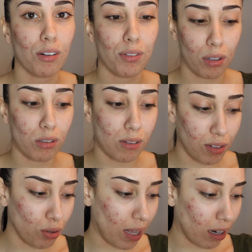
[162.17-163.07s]
or for those
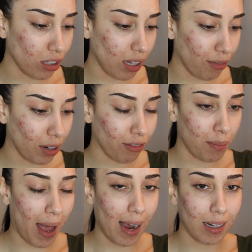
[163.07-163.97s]
of you that are suffering
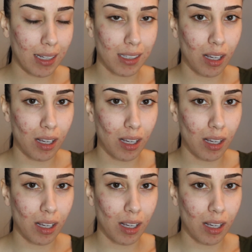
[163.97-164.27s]
from acne.